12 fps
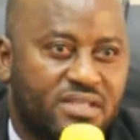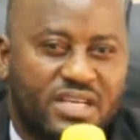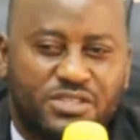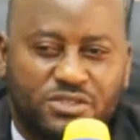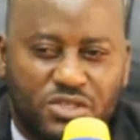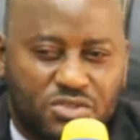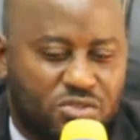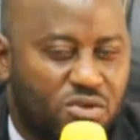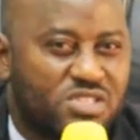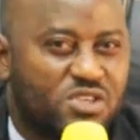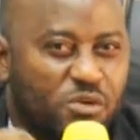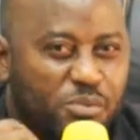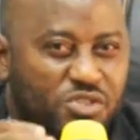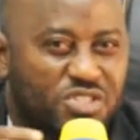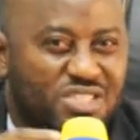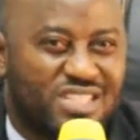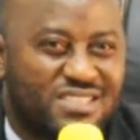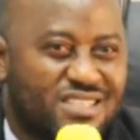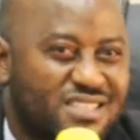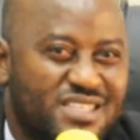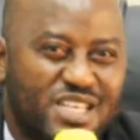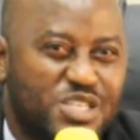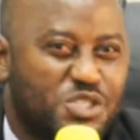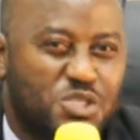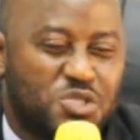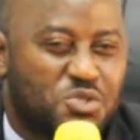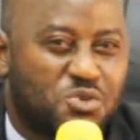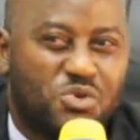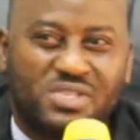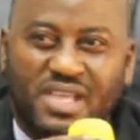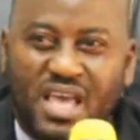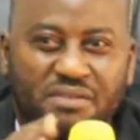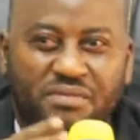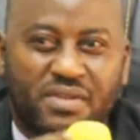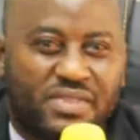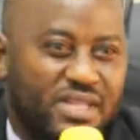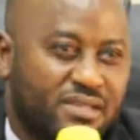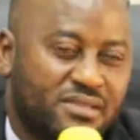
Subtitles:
It destroys opportunities, it destroys everything